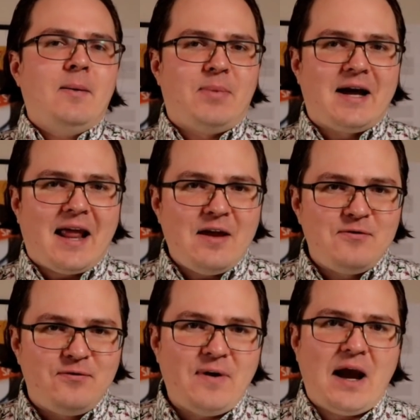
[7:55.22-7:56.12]
But a
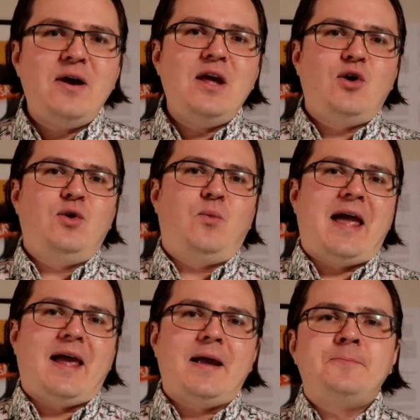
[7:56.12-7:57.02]
very good
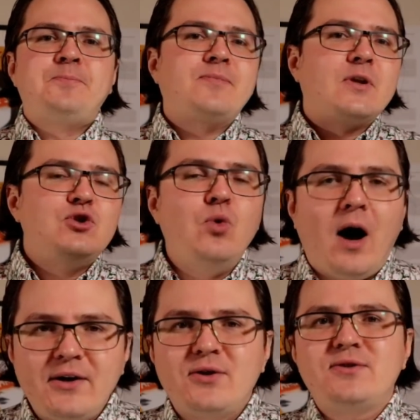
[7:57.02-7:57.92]
way to
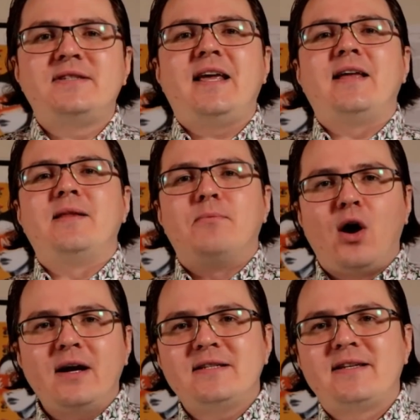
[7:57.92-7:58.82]
understand the
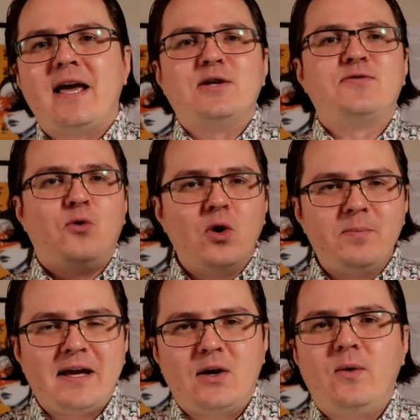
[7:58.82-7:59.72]
market cycles for
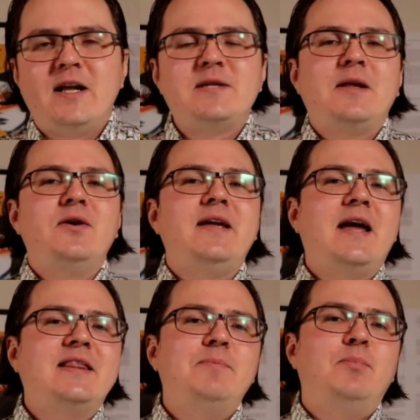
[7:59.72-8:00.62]
Bitcoin is by looking
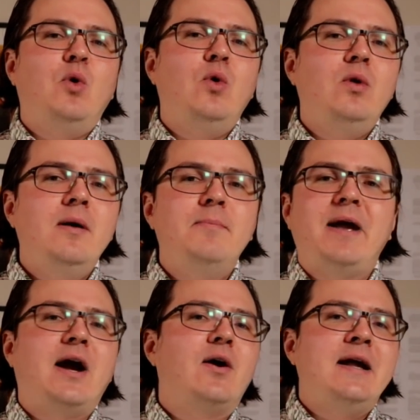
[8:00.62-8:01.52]
at the bull,
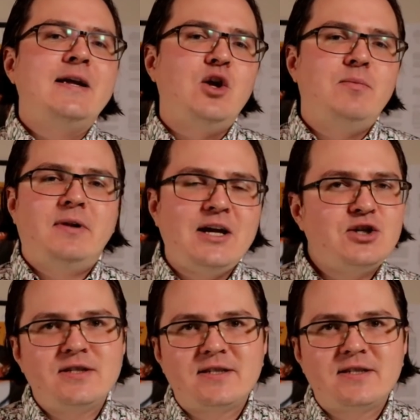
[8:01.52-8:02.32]
bear, and accumulation